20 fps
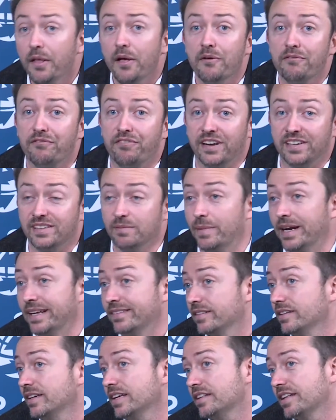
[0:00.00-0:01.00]

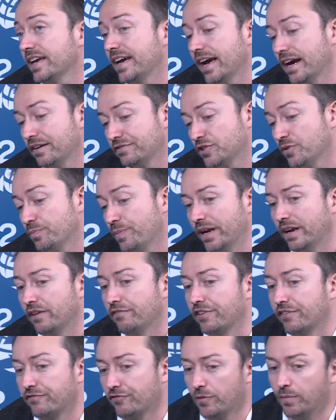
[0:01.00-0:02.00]
Fundamentally, they have to
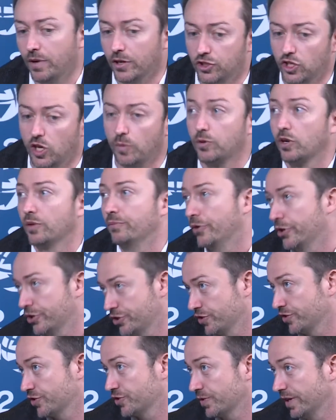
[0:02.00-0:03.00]
benefit from on-top
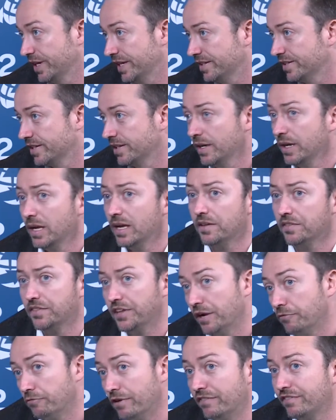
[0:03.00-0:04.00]
commercials, right?
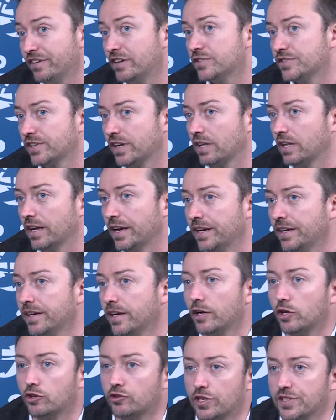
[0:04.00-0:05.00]
Their revenue is declining
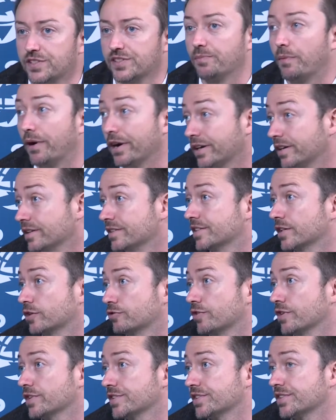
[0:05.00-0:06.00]
across markets,
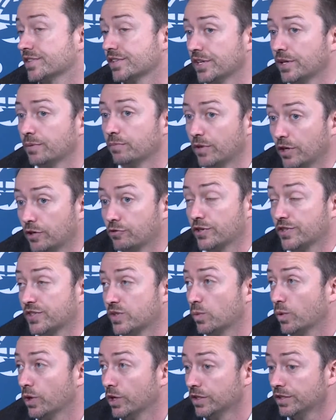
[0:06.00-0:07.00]
across the
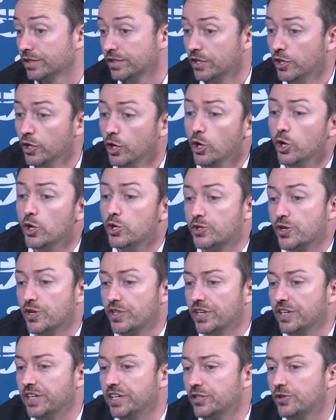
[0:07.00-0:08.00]
world, so
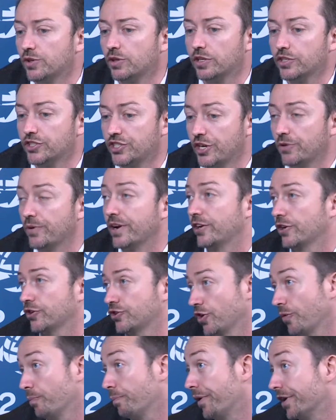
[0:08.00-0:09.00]
they need to generate
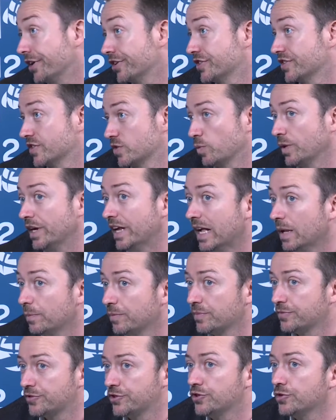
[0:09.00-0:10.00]
on-top margins. We help
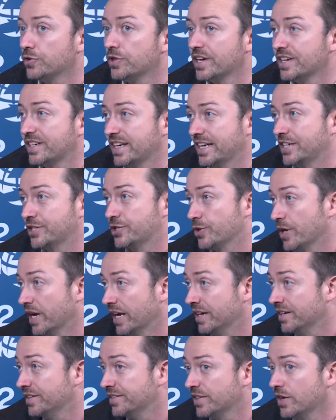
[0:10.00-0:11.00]
them to do that
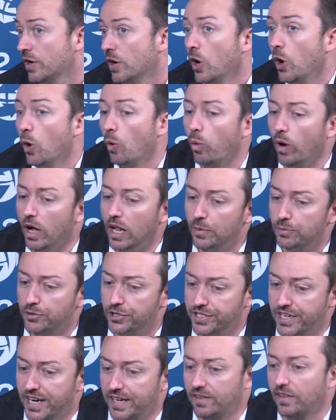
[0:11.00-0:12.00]
end-to-end while
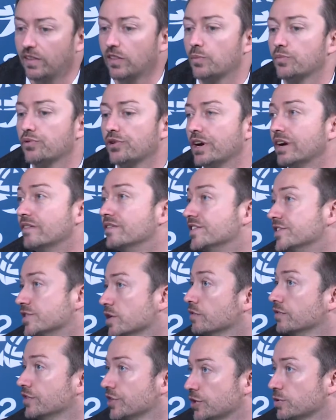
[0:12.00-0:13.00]
protecting the privacy
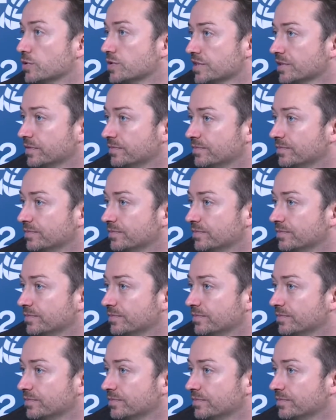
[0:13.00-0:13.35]
of the user.